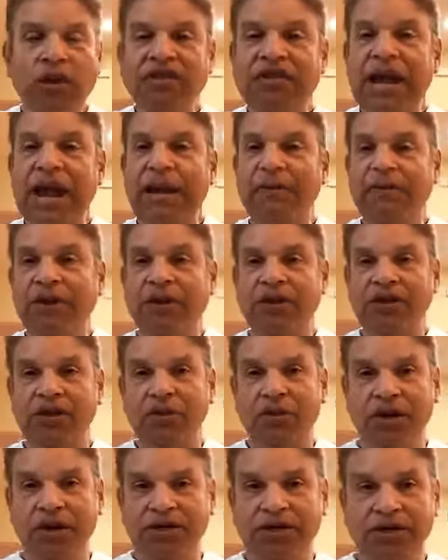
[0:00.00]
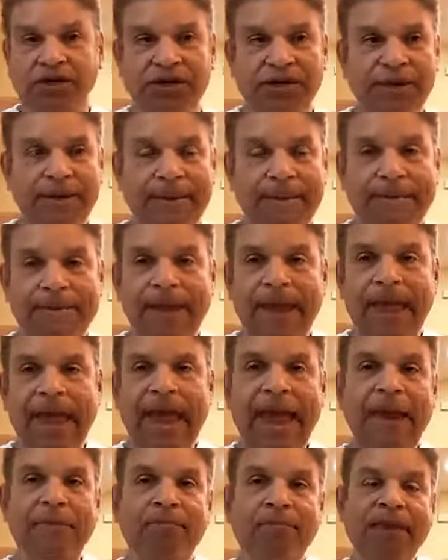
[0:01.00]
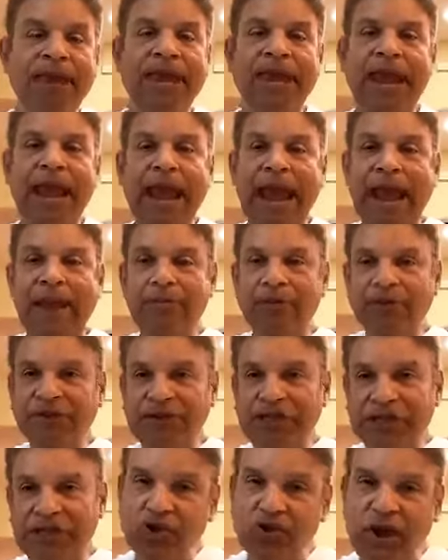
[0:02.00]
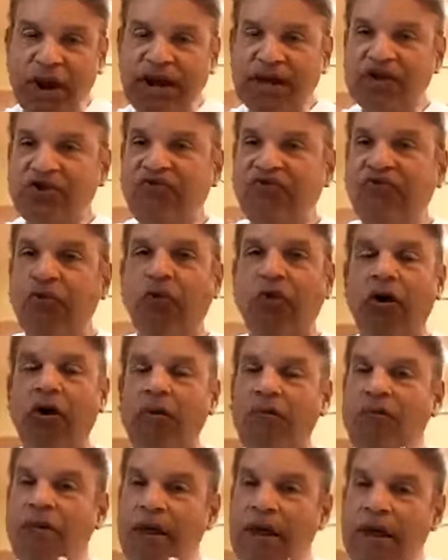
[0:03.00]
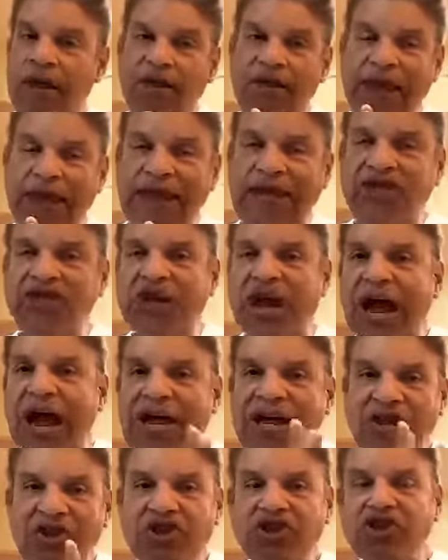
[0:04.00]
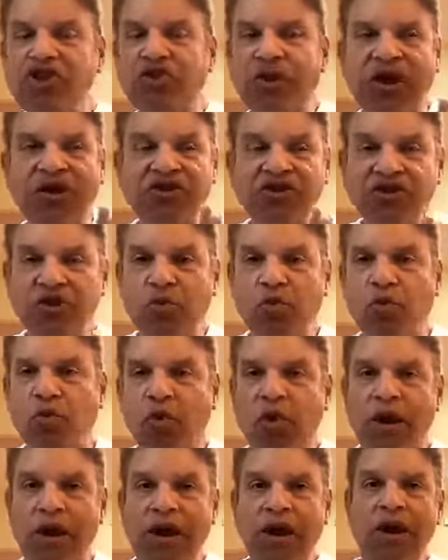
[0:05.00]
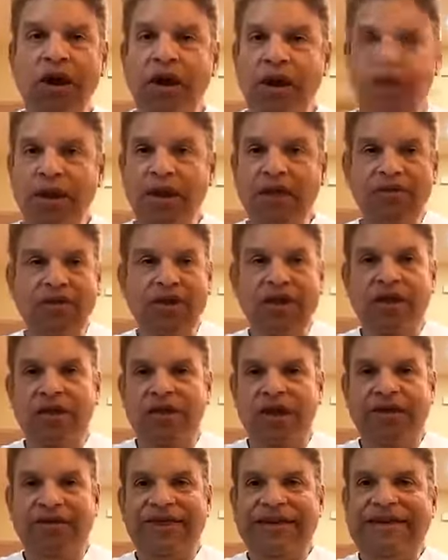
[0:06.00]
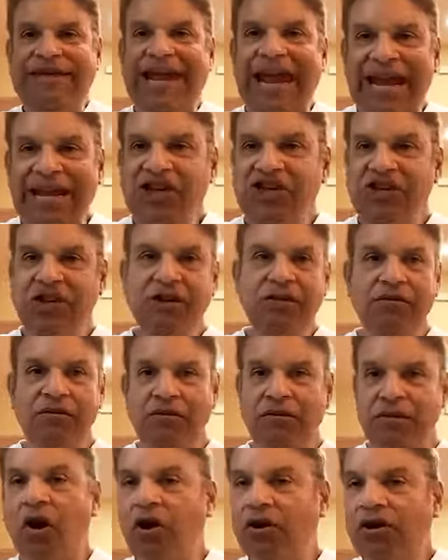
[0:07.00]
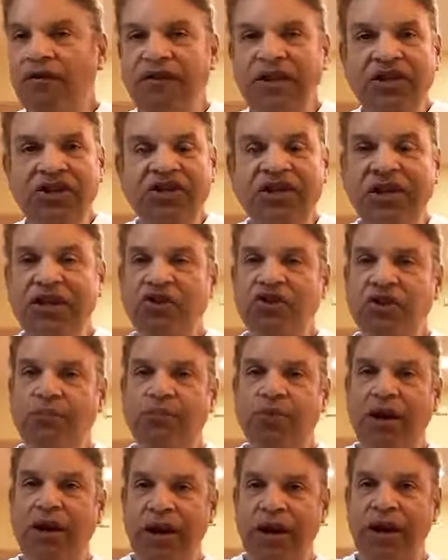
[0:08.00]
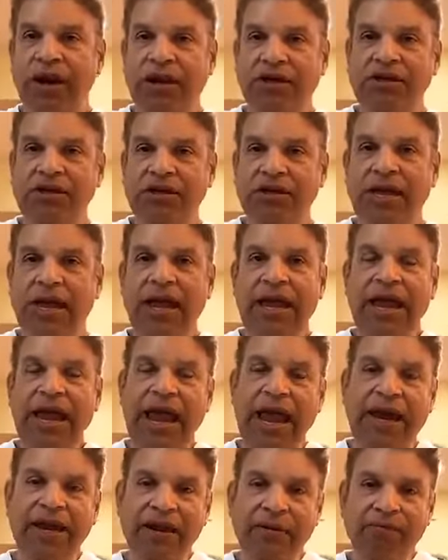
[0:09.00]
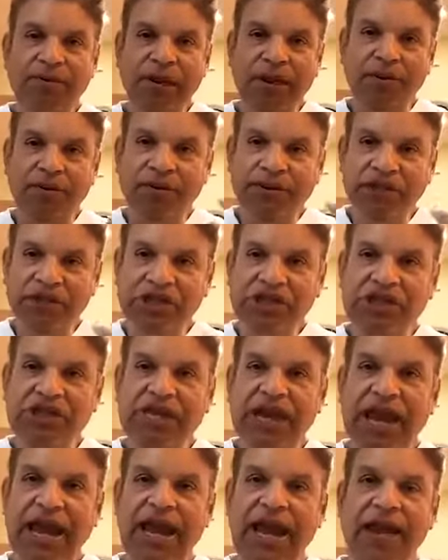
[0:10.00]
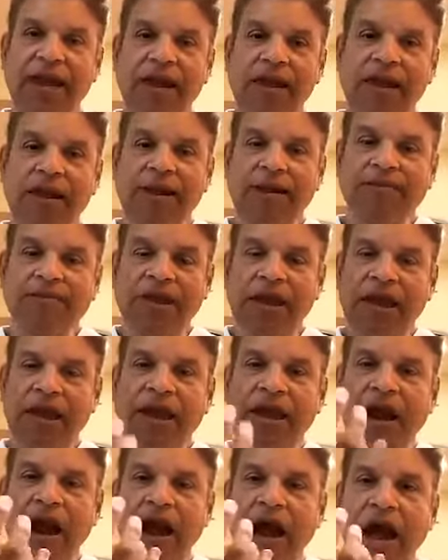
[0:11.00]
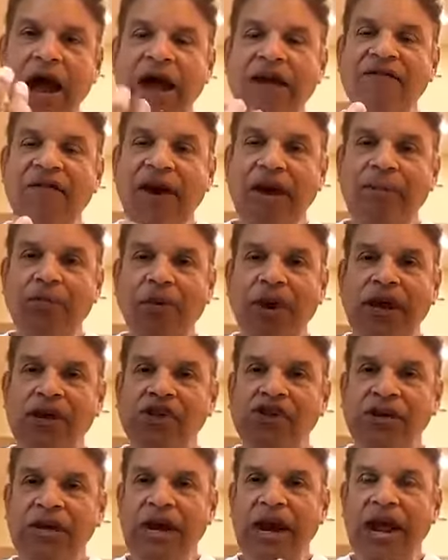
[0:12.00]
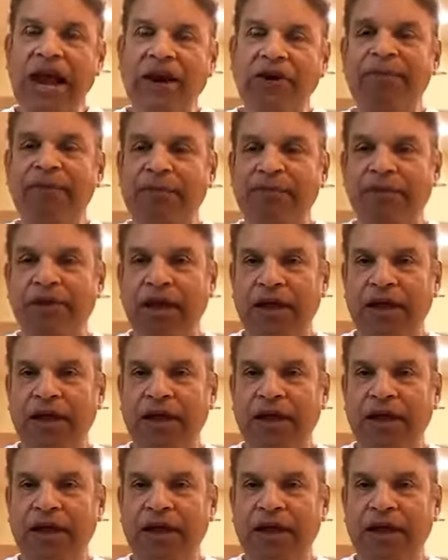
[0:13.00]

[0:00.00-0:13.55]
what's happening to us and being able to transform the anxiety, the stress, the worry, the tension that all of these things are bringing us, and to be able to stay in a high vibration, happy